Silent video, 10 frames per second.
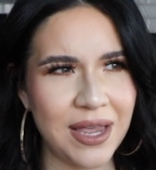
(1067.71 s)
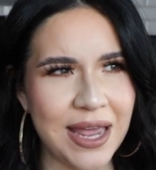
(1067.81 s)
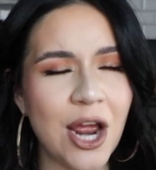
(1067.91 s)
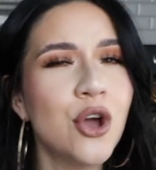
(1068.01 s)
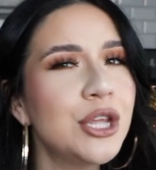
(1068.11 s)

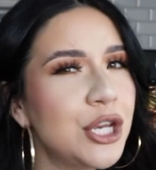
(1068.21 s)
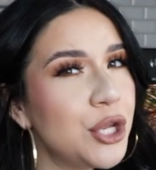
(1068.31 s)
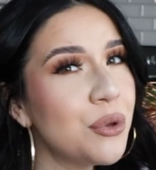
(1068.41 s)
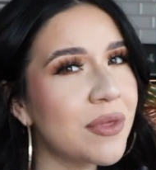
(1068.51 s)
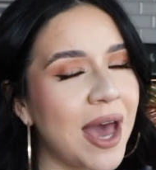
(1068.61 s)
And I only
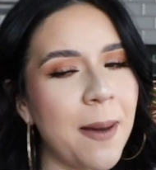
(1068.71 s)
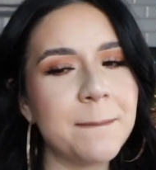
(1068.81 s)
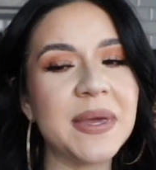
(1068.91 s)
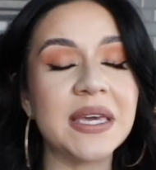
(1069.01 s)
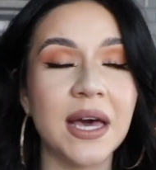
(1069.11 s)
knew
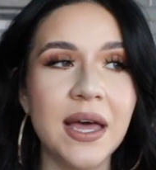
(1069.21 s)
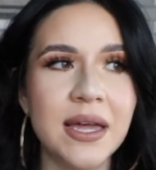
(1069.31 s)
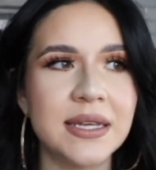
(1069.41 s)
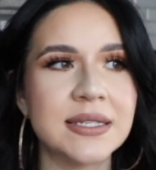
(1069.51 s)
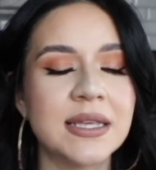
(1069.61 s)
that
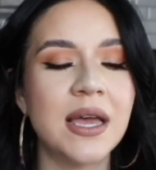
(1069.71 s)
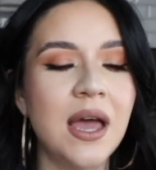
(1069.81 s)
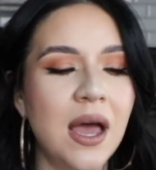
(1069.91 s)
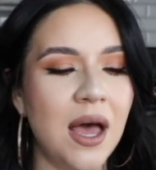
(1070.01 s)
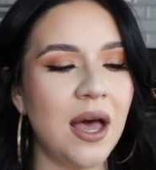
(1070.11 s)
because
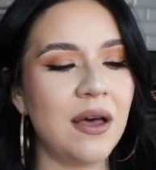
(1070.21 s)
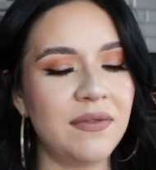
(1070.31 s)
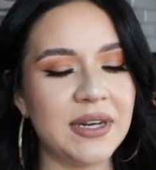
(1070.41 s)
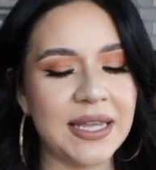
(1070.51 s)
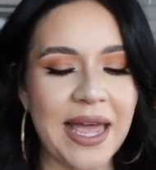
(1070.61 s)

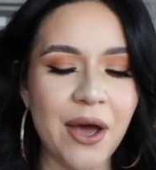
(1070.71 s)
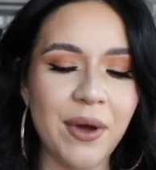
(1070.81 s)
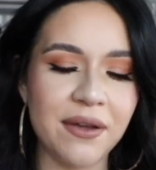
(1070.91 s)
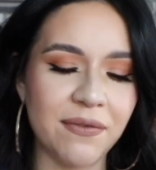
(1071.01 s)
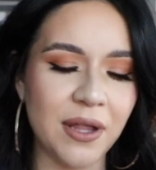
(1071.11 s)
of an
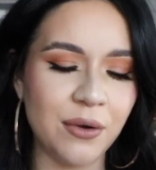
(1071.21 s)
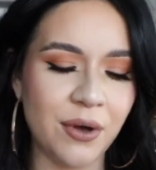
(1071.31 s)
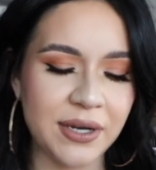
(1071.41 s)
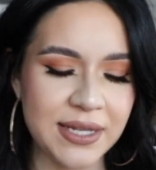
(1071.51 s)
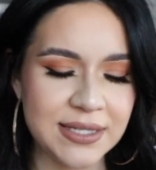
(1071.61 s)
account I follow
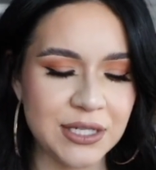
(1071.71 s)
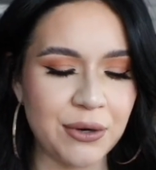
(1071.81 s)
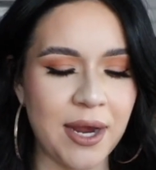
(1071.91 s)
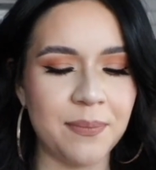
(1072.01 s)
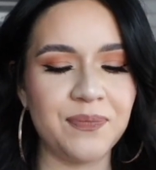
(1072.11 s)
on
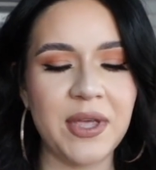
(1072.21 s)
Instagram.